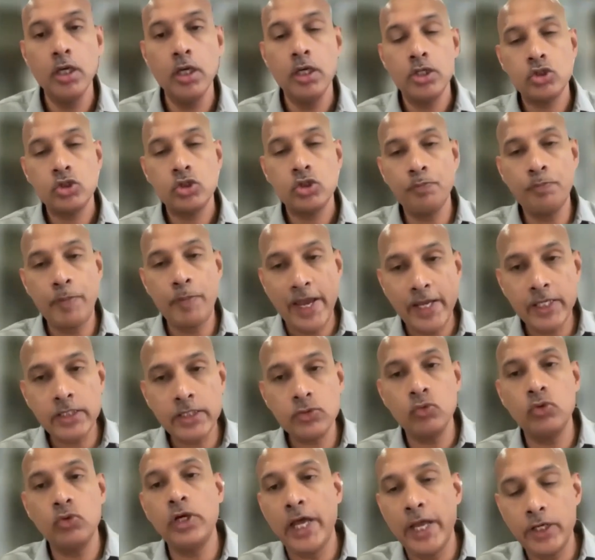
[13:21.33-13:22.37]
So banks
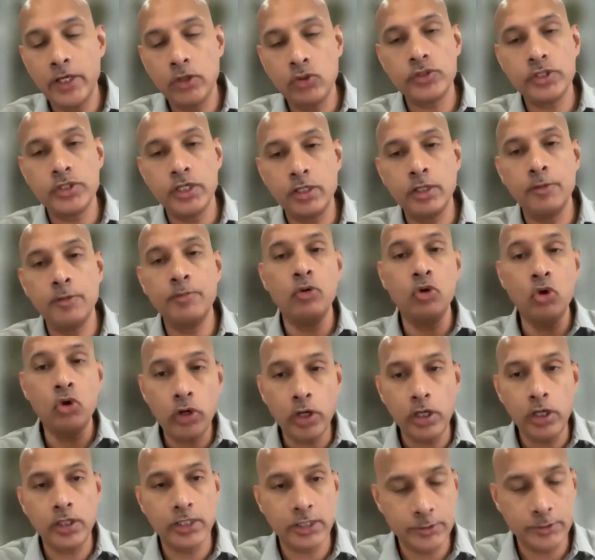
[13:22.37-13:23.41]
would like to set up
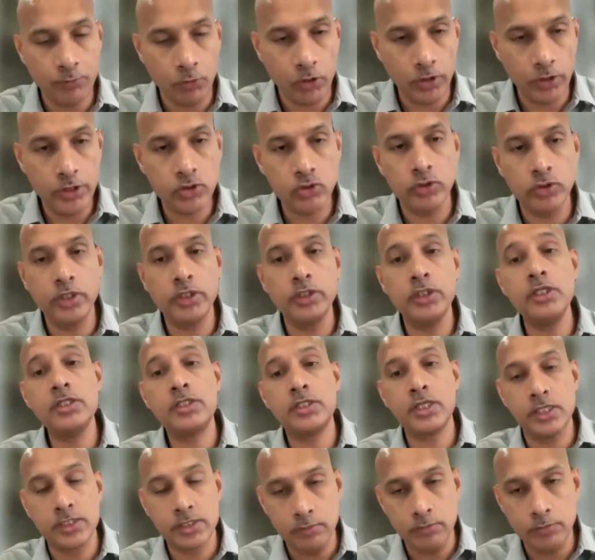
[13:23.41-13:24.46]
local touch points so that these
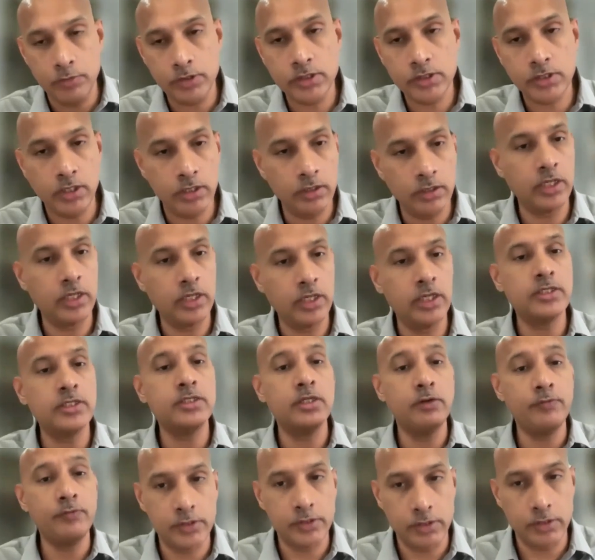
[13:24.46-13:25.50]
customers can get
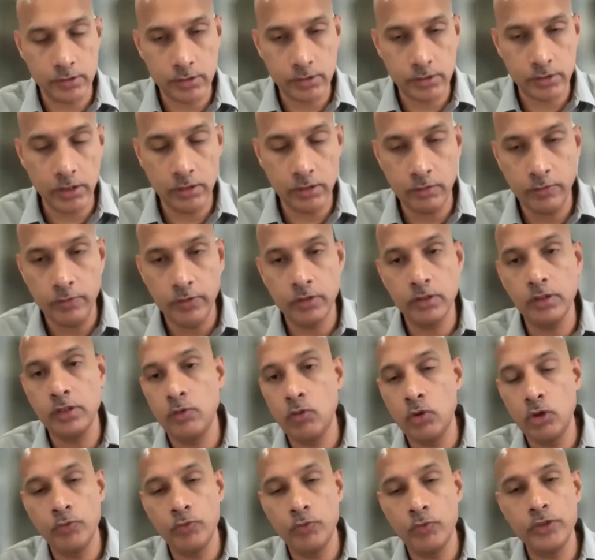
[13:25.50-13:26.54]
services. Either whether they
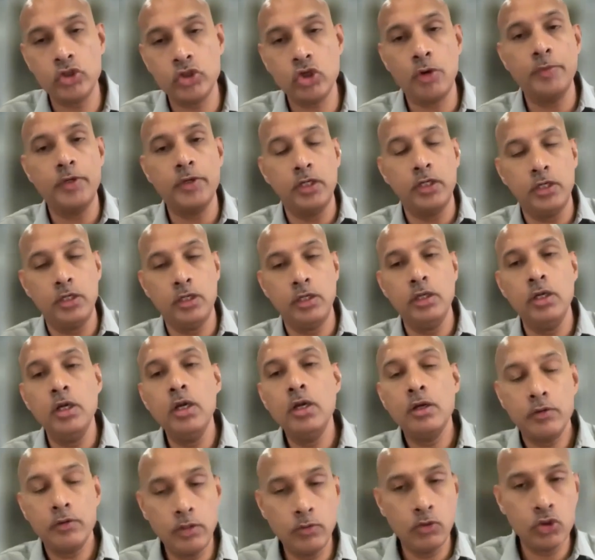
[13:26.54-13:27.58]
want to withdraw money,
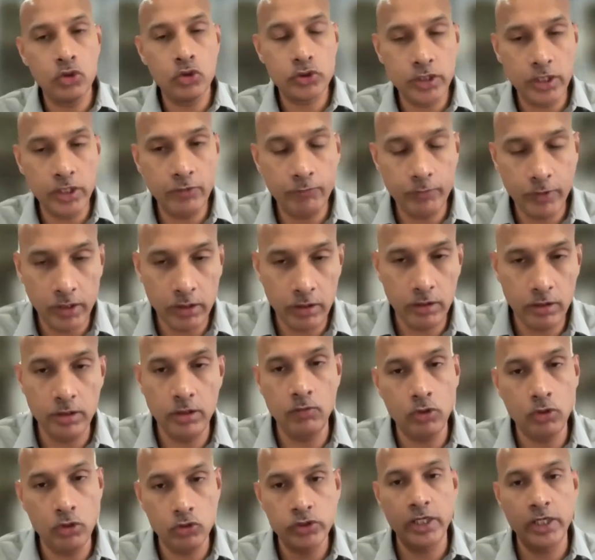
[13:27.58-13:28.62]
they want to save money, they
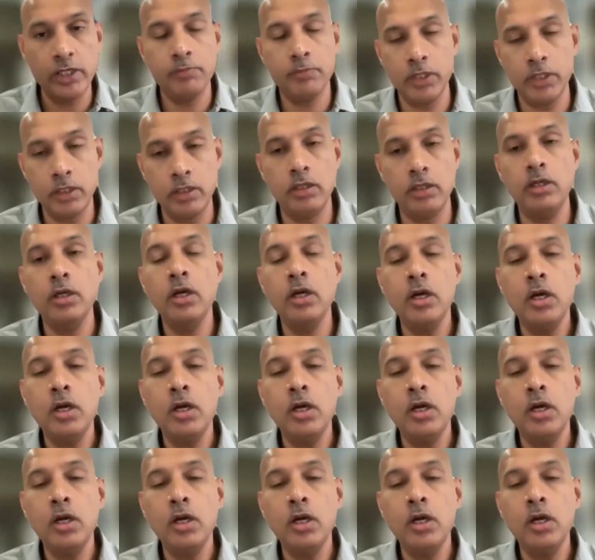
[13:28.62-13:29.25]
want to send money.